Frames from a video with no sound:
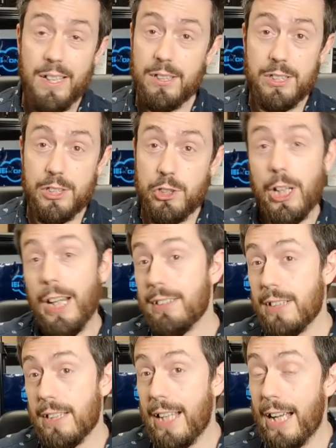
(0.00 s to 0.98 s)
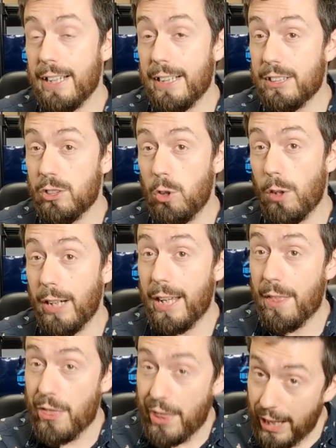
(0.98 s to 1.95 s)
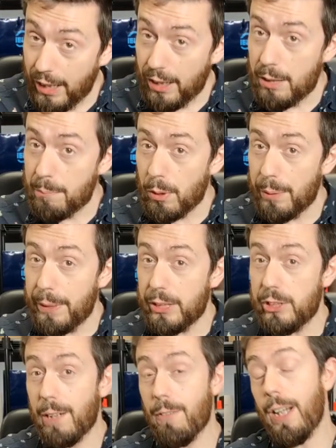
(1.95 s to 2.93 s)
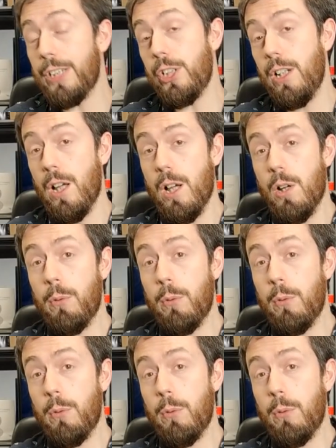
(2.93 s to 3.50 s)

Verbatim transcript: suggest that is not a thing in the previous generation.